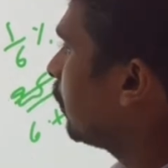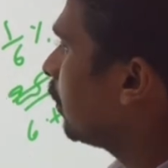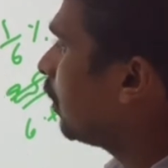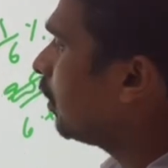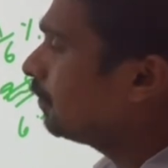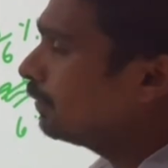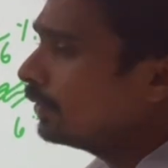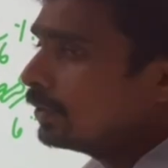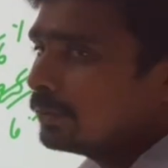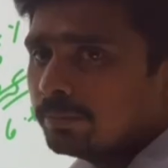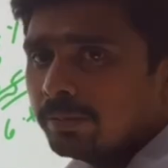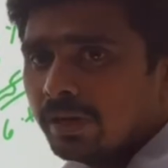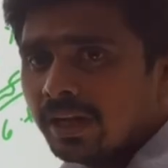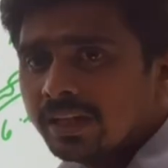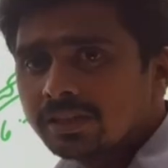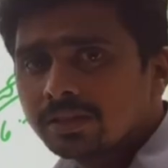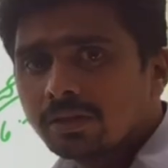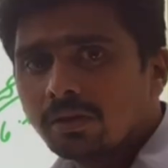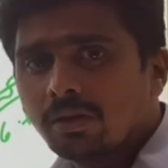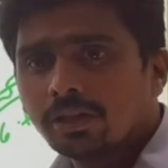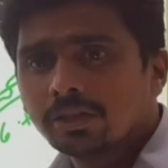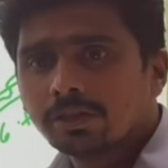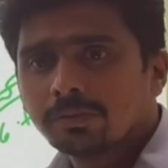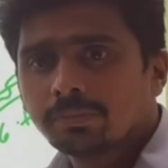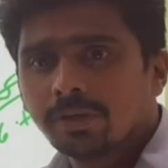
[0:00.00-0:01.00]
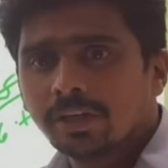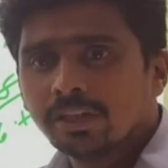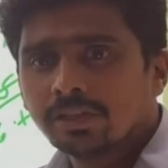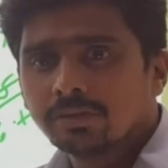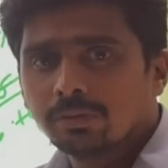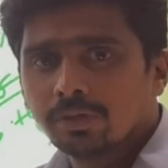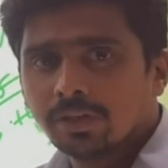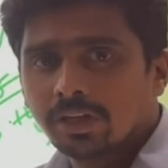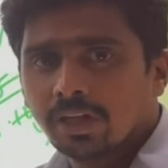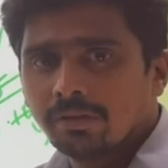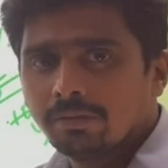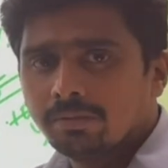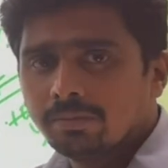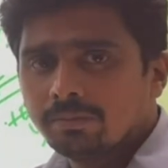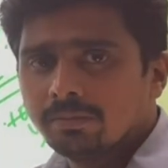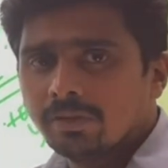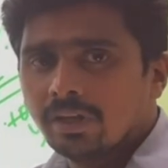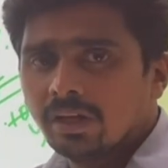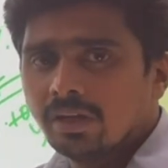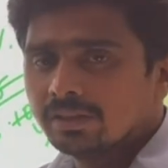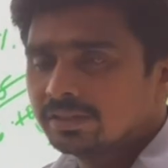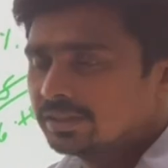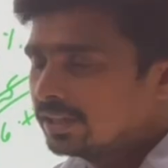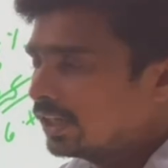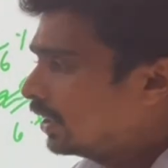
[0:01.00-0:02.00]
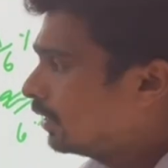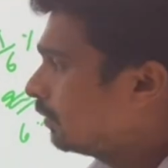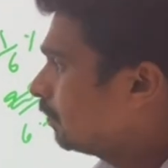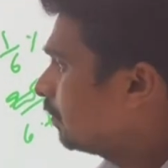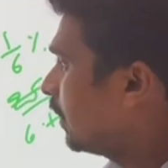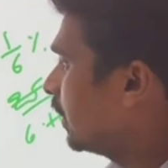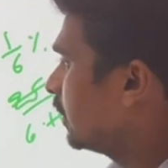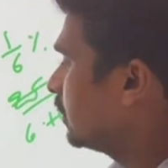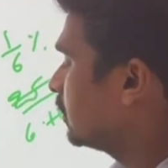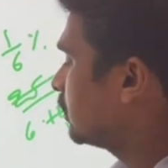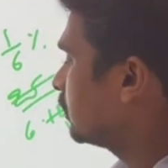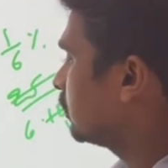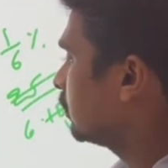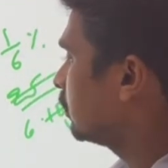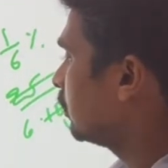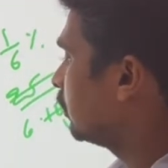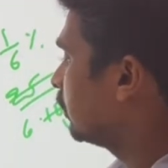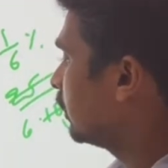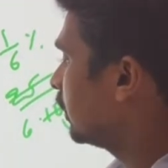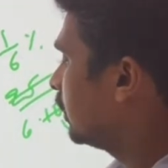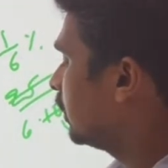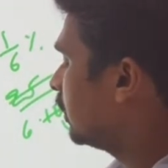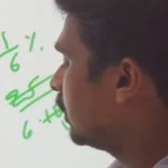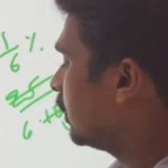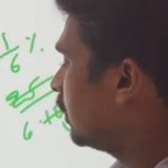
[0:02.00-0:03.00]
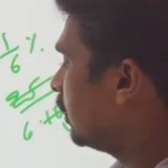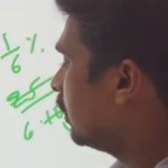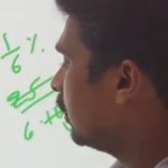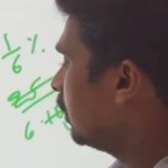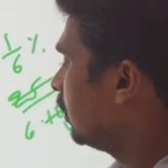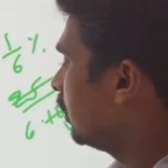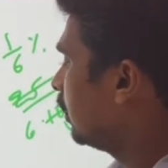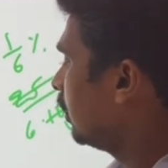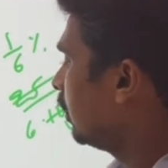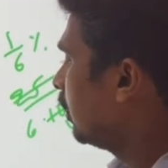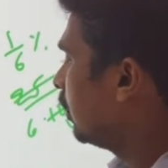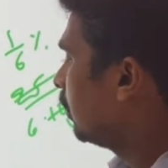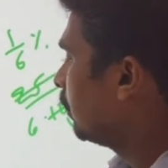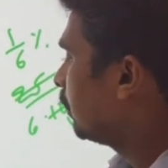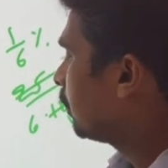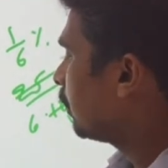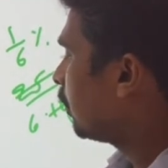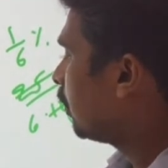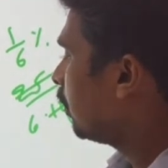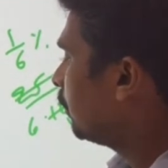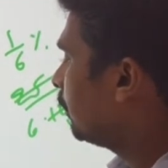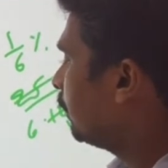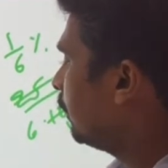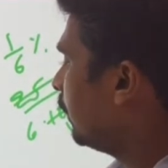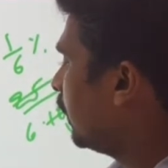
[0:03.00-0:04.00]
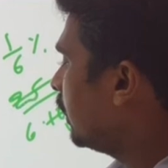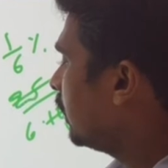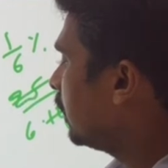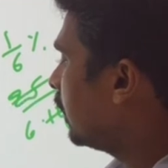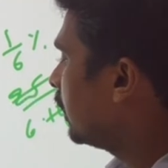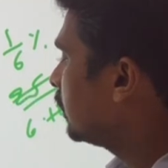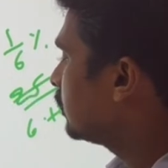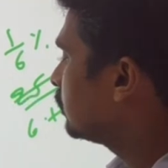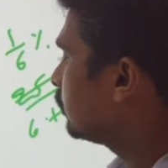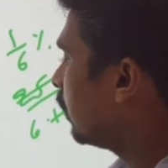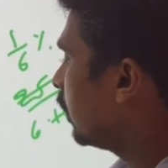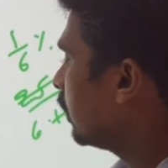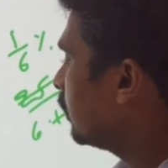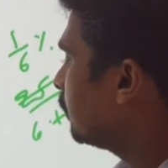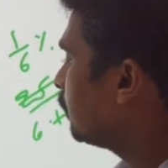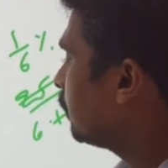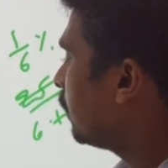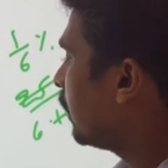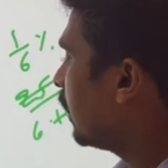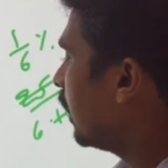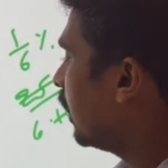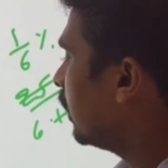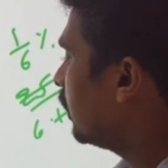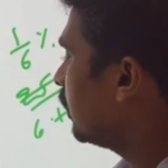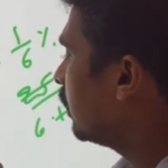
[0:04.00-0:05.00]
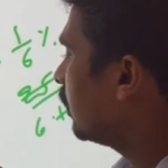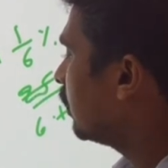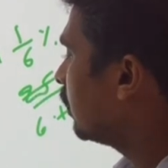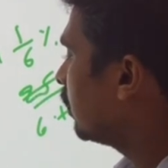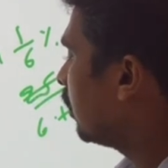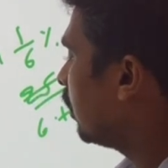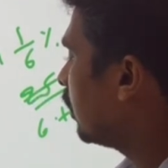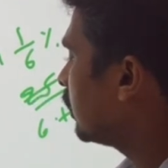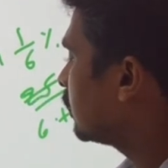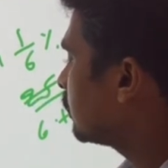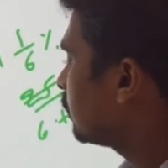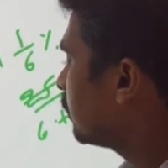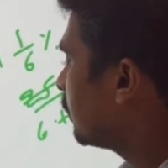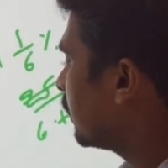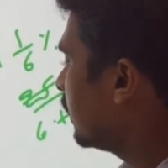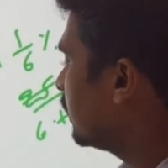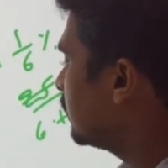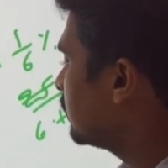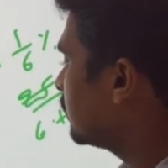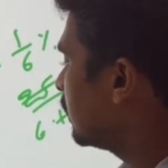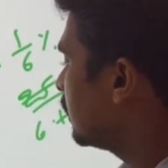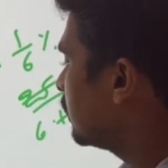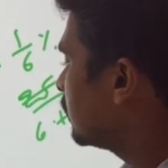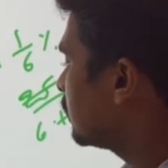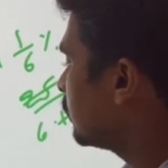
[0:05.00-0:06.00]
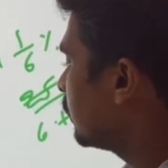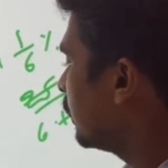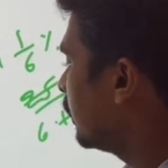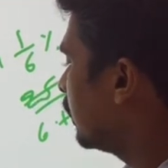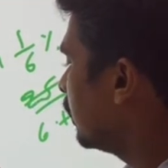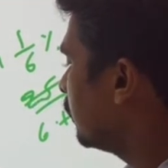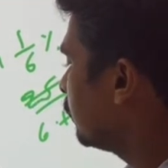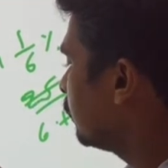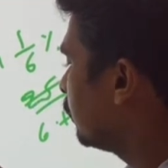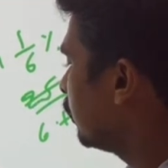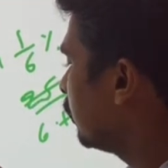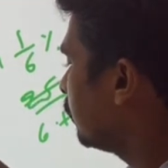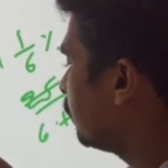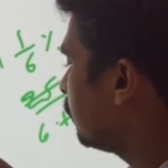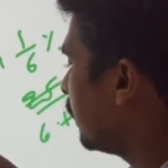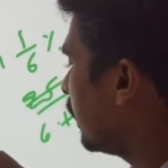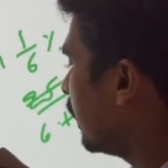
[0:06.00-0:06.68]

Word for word: profit plus cost price would give a selling price. So here profit is one part, cost price is 24